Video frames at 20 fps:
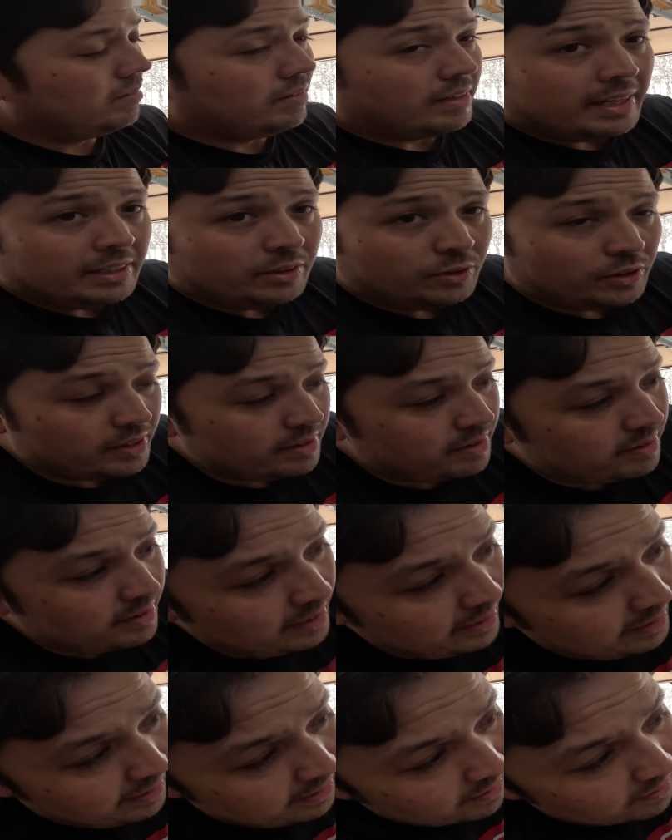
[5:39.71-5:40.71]
And you can
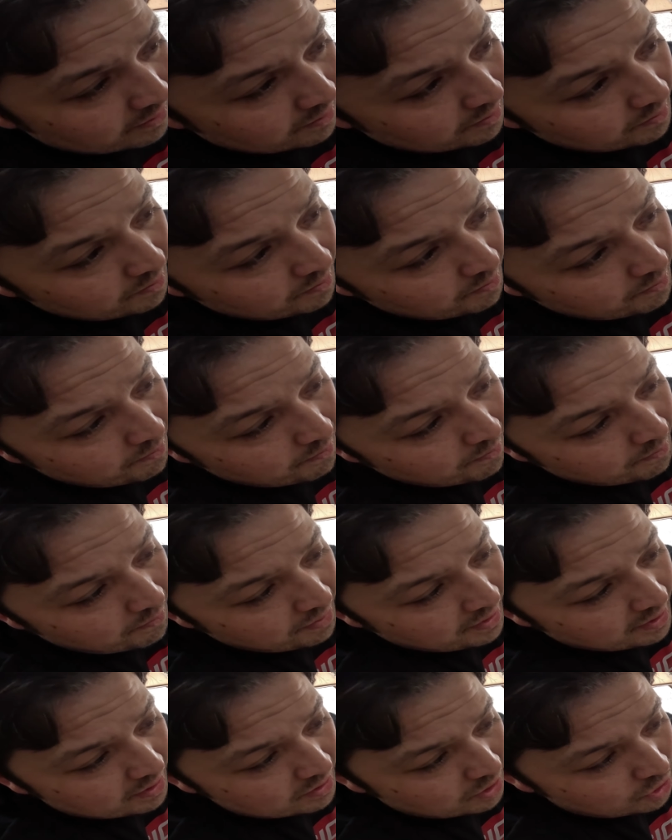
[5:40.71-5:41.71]
see
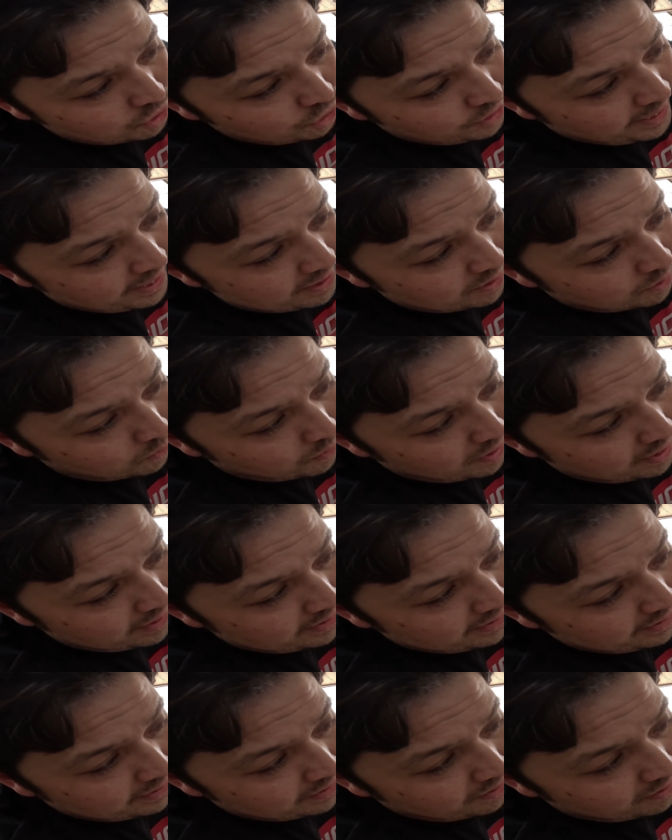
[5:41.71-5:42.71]
there's a channel
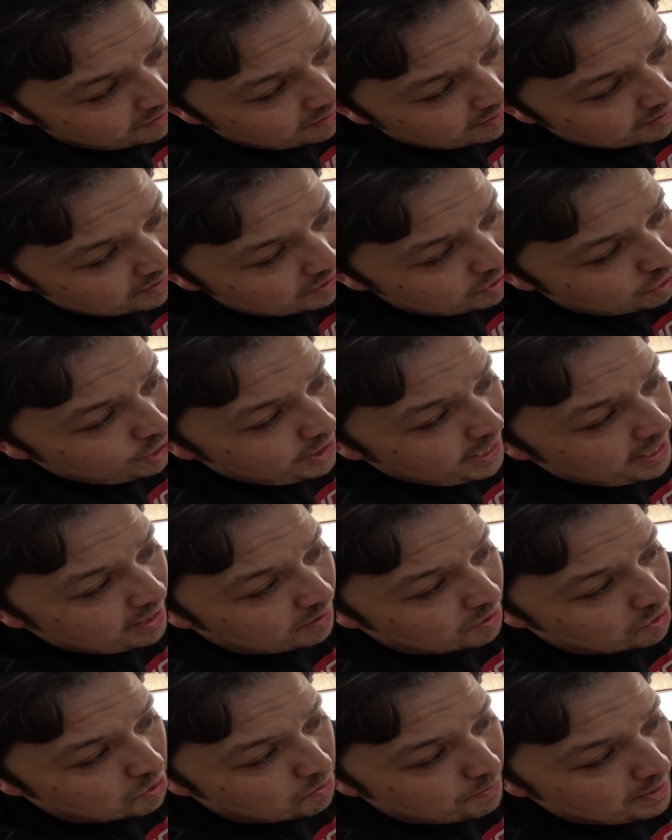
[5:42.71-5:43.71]
right here. This
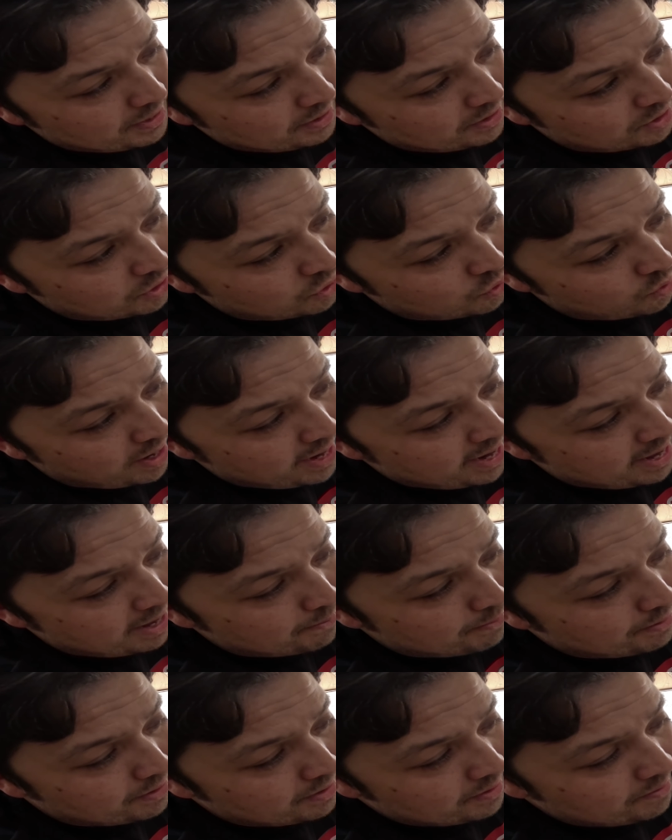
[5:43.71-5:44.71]
channel is meant to
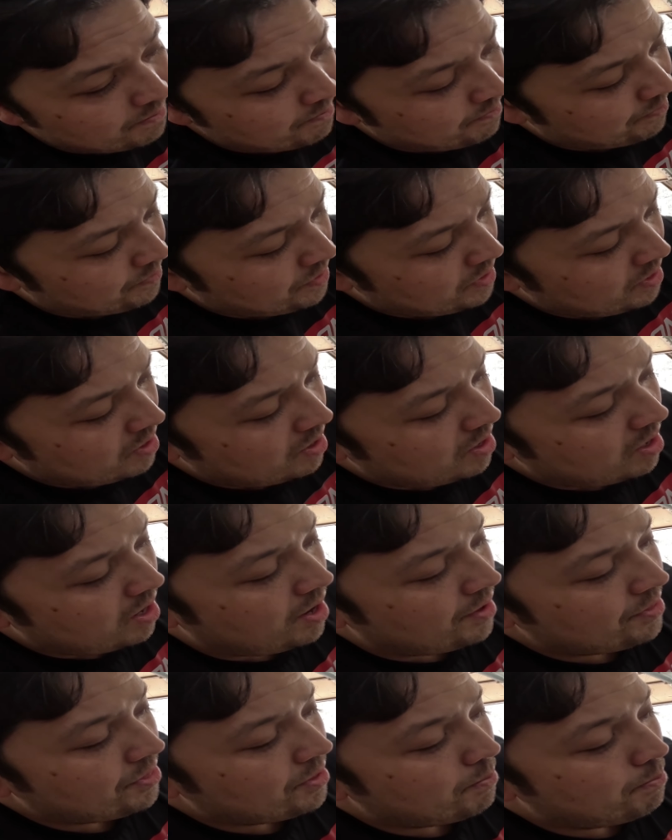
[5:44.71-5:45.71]
grab
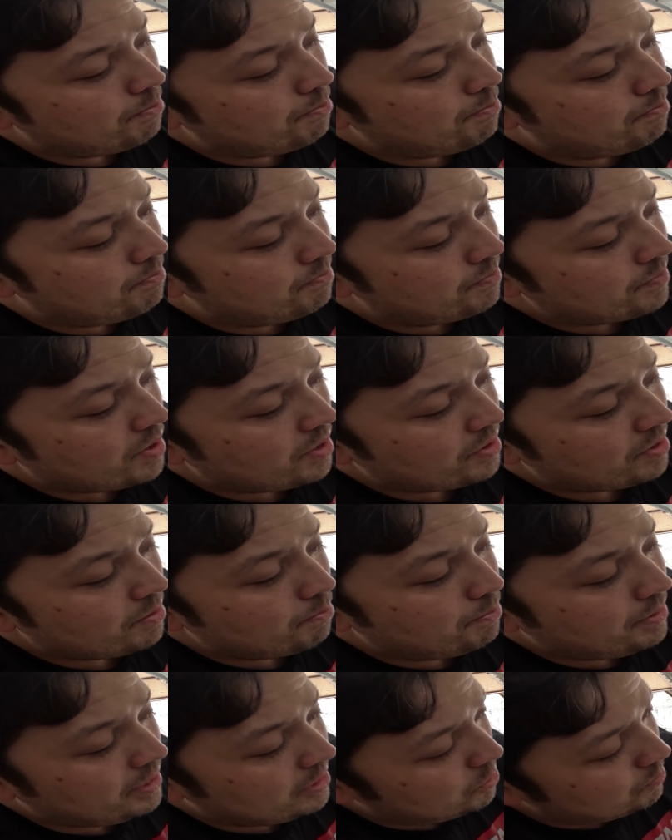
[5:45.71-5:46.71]
on the
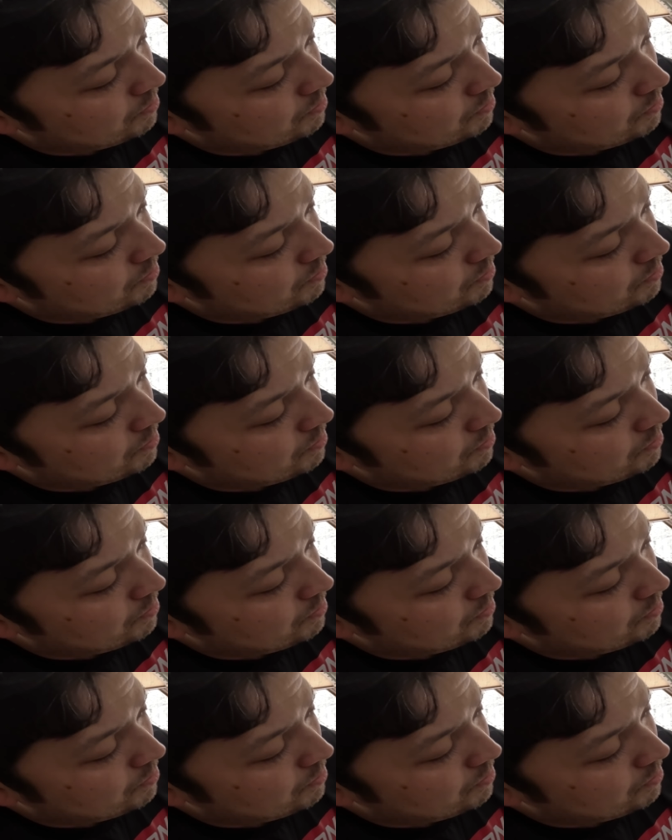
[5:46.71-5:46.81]
big